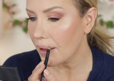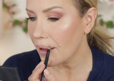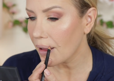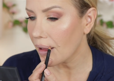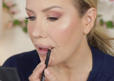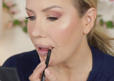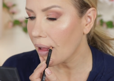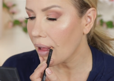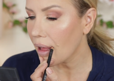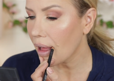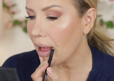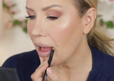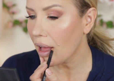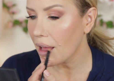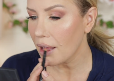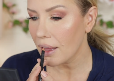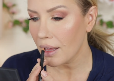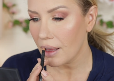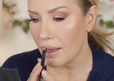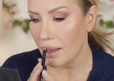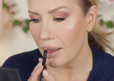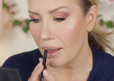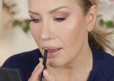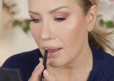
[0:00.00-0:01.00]

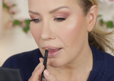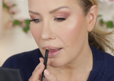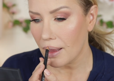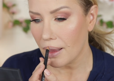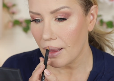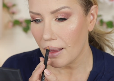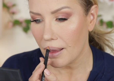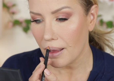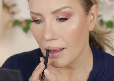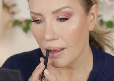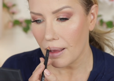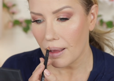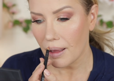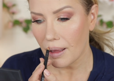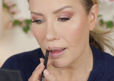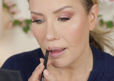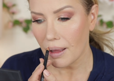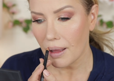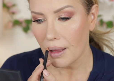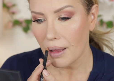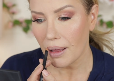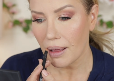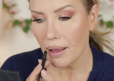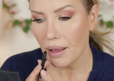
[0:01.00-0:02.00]

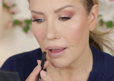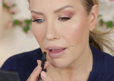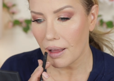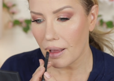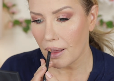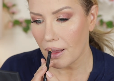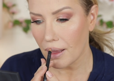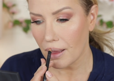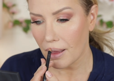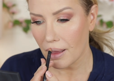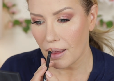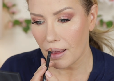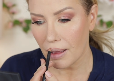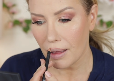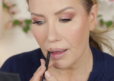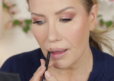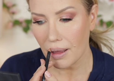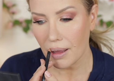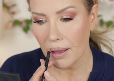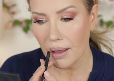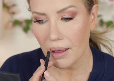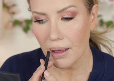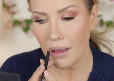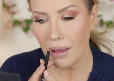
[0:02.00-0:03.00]

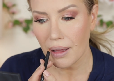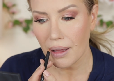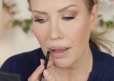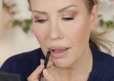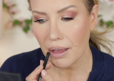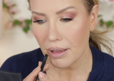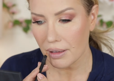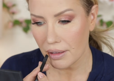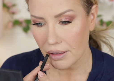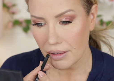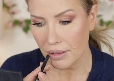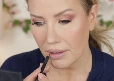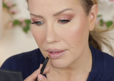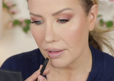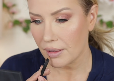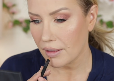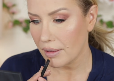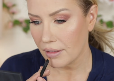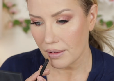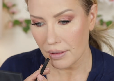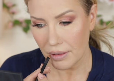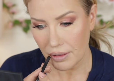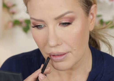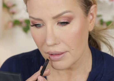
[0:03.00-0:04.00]

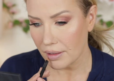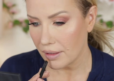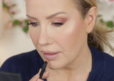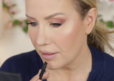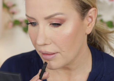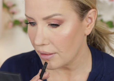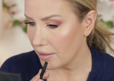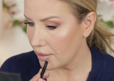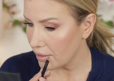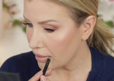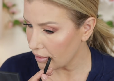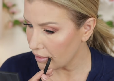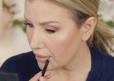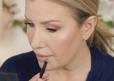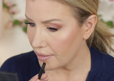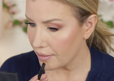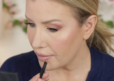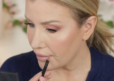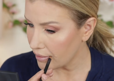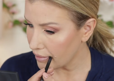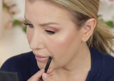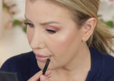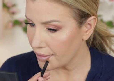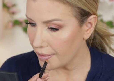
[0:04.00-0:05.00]

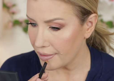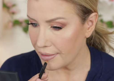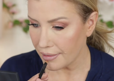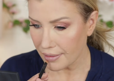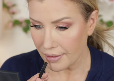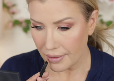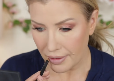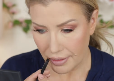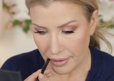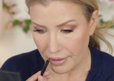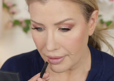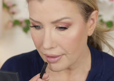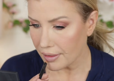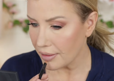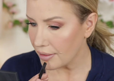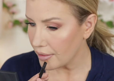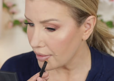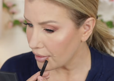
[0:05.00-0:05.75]
Nobody speaks.